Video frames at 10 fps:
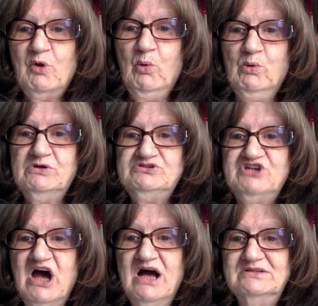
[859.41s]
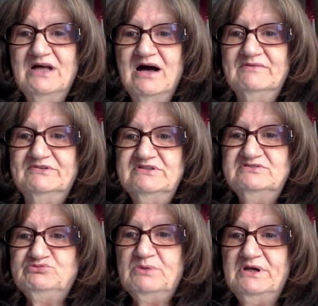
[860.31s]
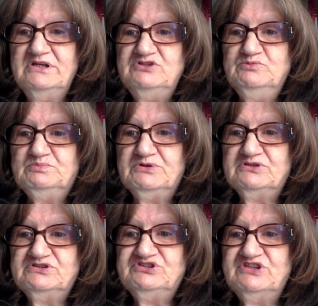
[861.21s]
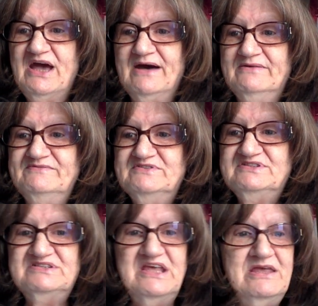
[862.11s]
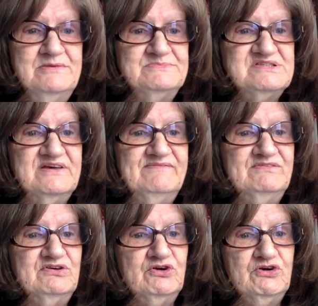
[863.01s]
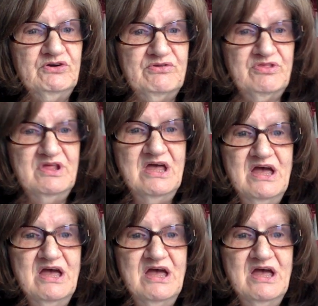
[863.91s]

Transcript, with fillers: Orange hot lava is ready to burst out of the seams of the earth.